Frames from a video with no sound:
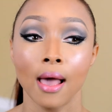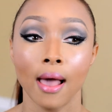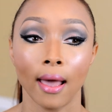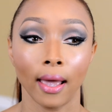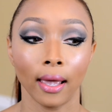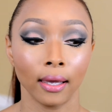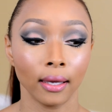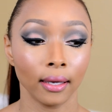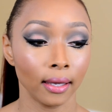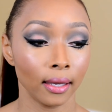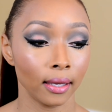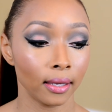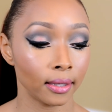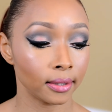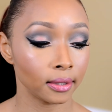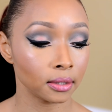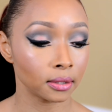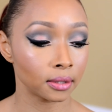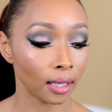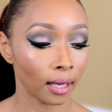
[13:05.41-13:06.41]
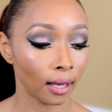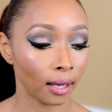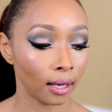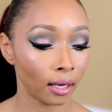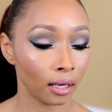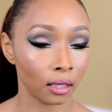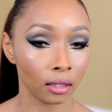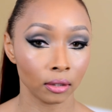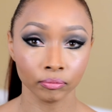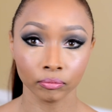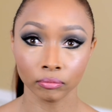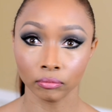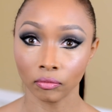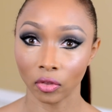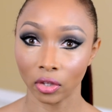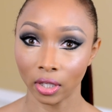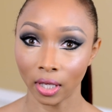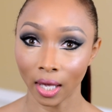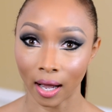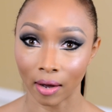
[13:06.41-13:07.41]
And
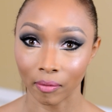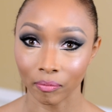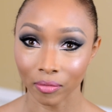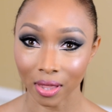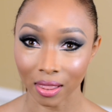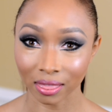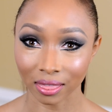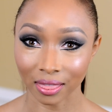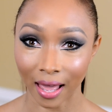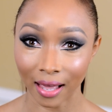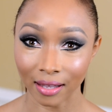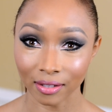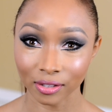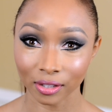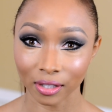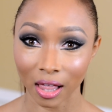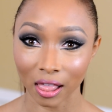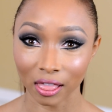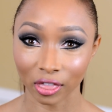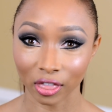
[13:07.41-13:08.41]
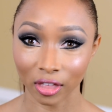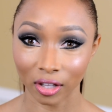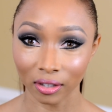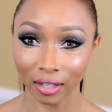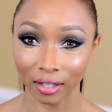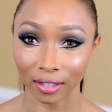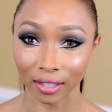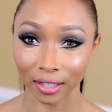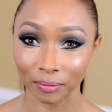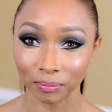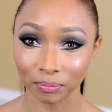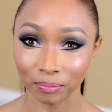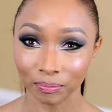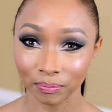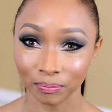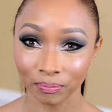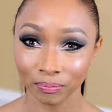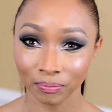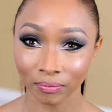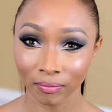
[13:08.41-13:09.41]
yeah, that's the look.
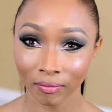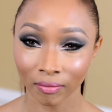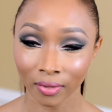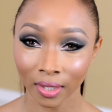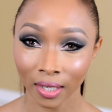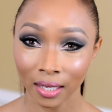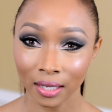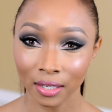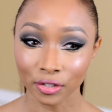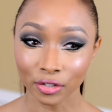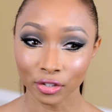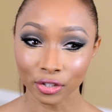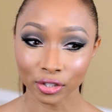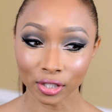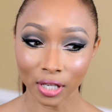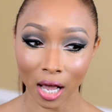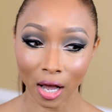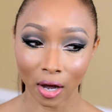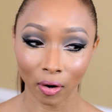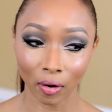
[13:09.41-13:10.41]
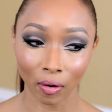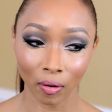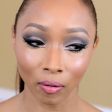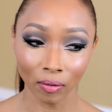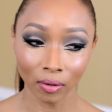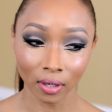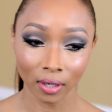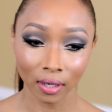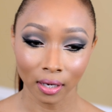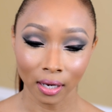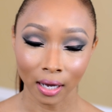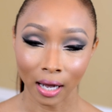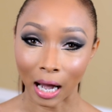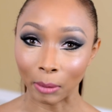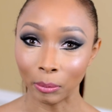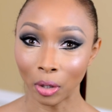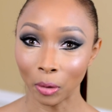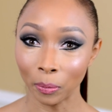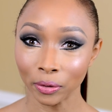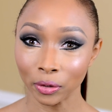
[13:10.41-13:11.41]
So I'm
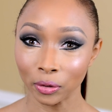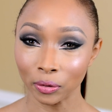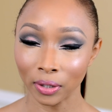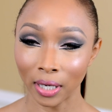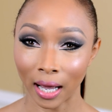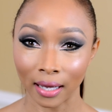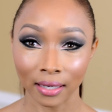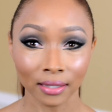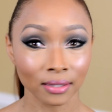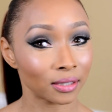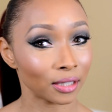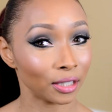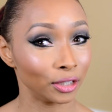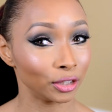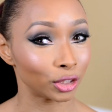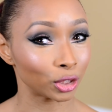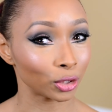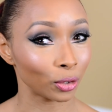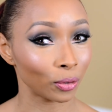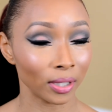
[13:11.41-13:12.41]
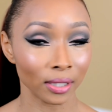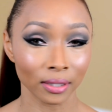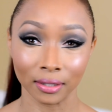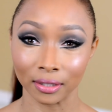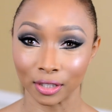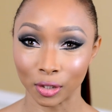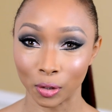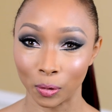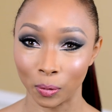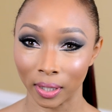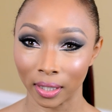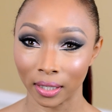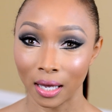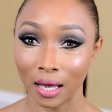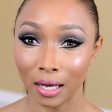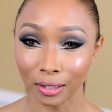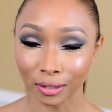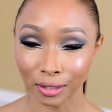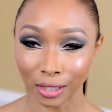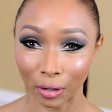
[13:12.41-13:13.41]
hoping you guys enjoyed this quick
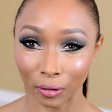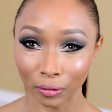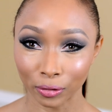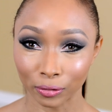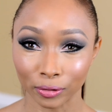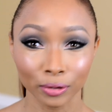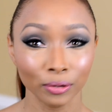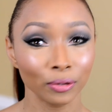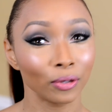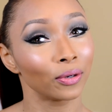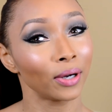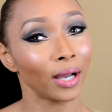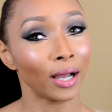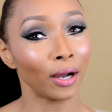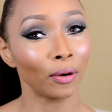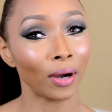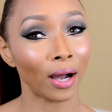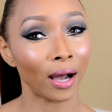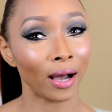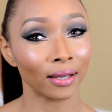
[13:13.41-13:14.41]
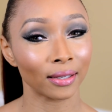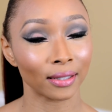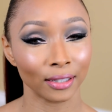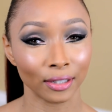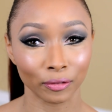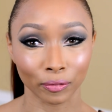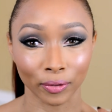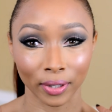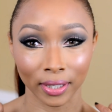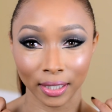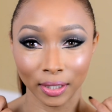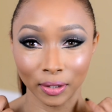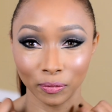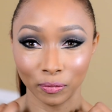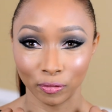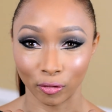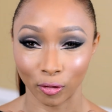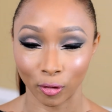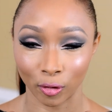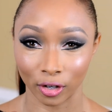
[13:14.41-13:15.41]
talk through on how I get ready
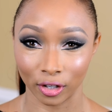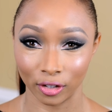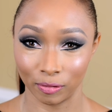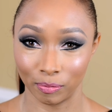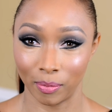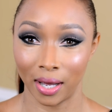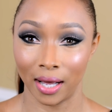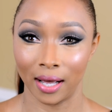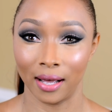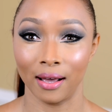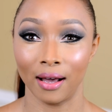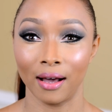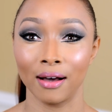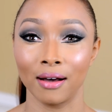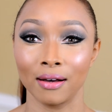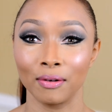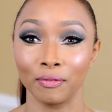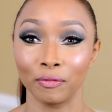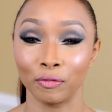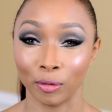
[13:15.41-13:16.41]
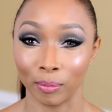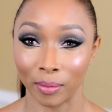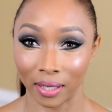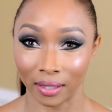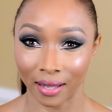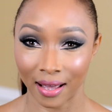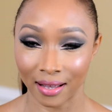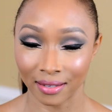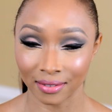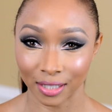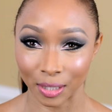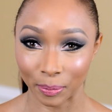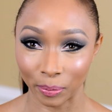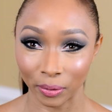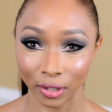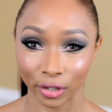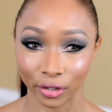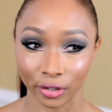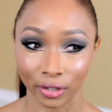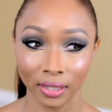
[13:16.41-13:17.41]
for my last sip and
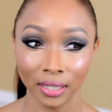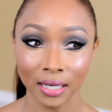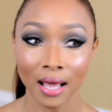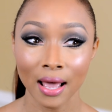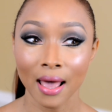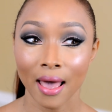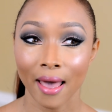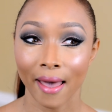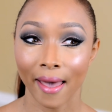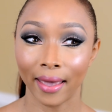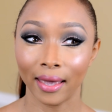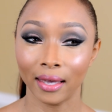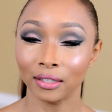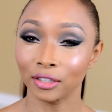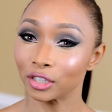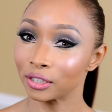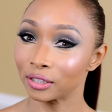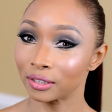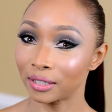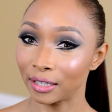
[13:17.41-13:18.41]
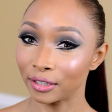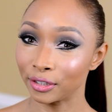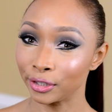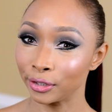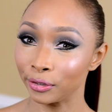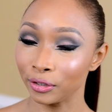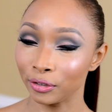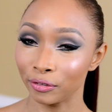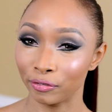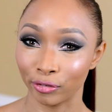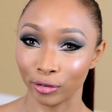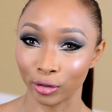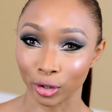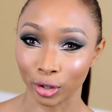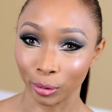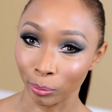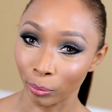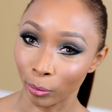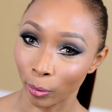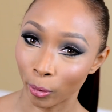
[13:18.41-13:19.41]
learn, and just stay tuned
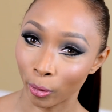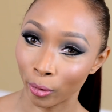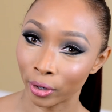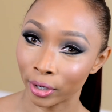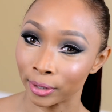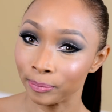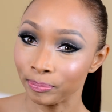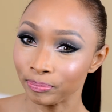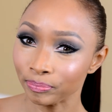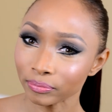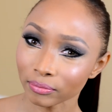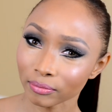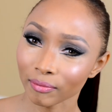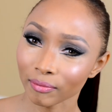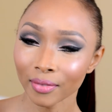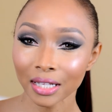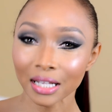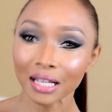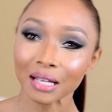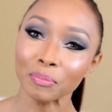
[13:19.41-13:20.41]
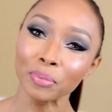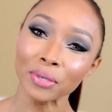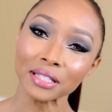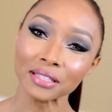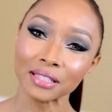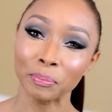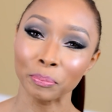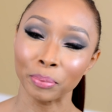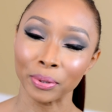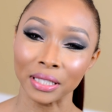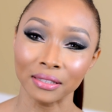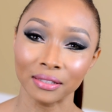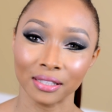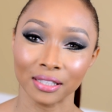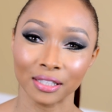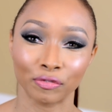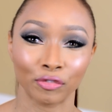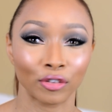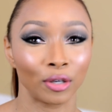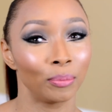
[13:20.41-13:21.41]
for more bits and pieces
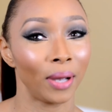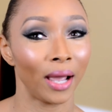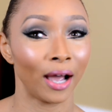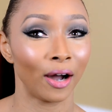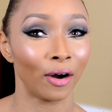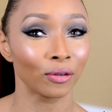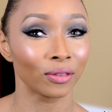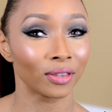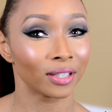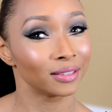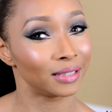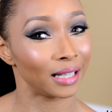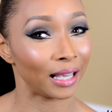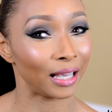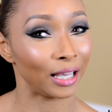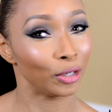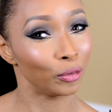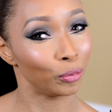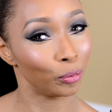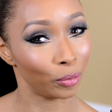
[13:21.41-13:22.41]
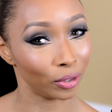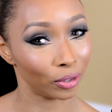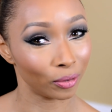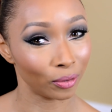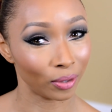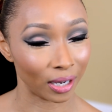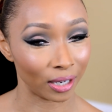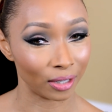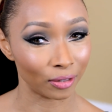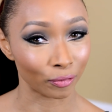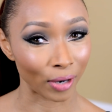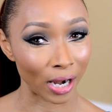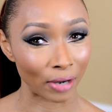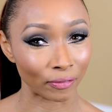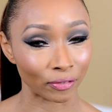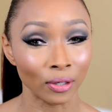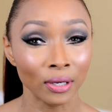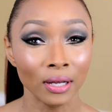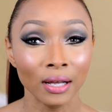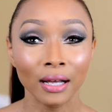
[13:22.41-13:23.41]
from how the day will
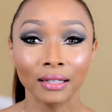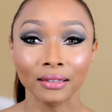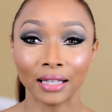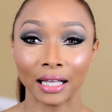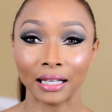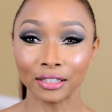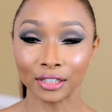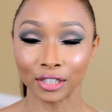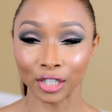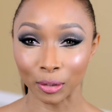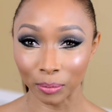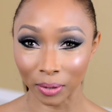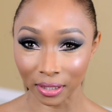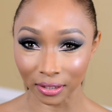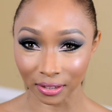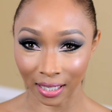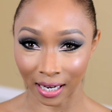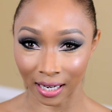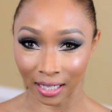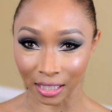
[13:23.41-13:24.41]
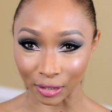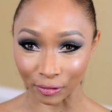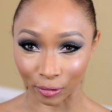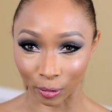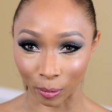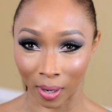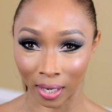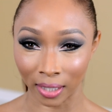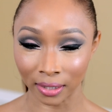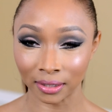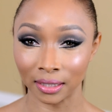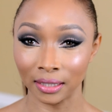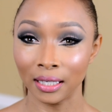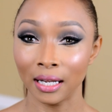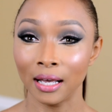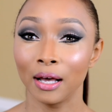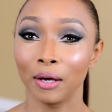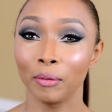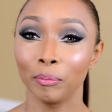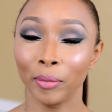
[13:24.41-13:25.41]
unravel. Thanks so much, guys, for watching.
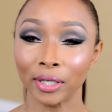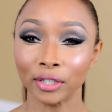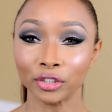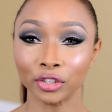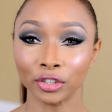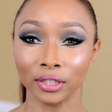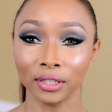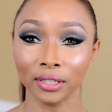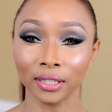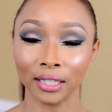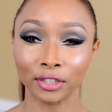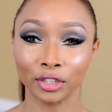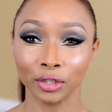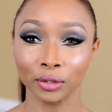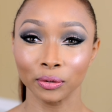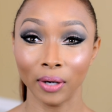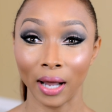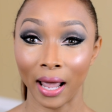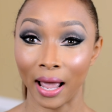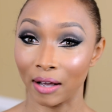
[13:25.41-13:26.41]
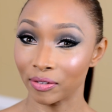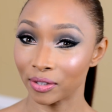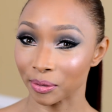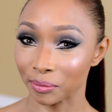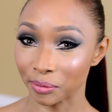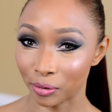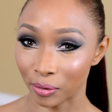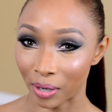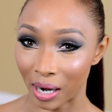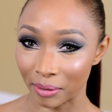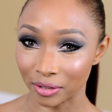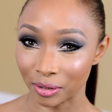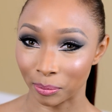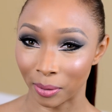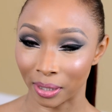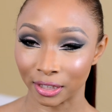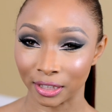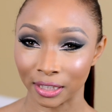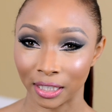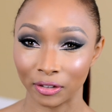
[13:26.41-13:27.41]
Make sure that you have subscribed to my
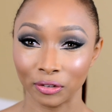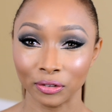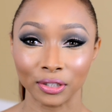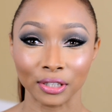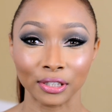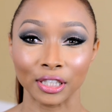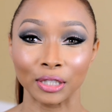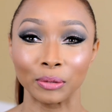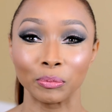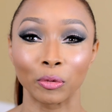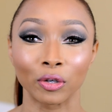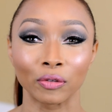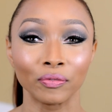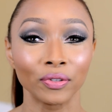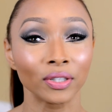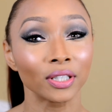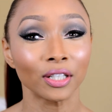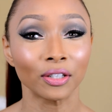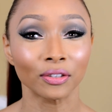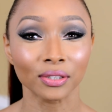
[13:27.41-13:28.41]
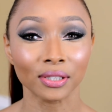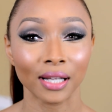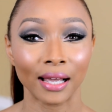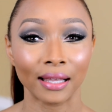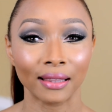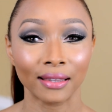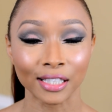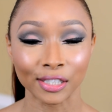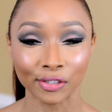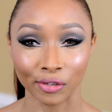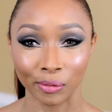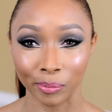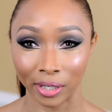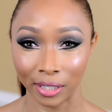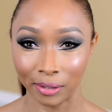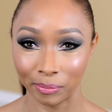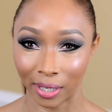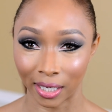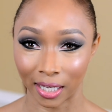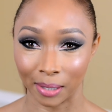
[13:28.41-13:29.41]
channel to see more videos like this from me,
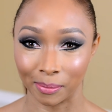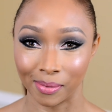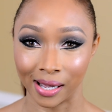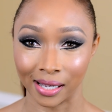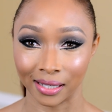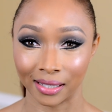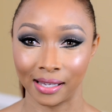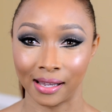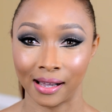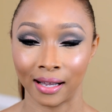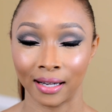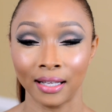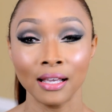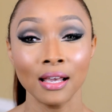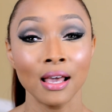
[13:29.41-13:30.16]
Makeup by Kiani,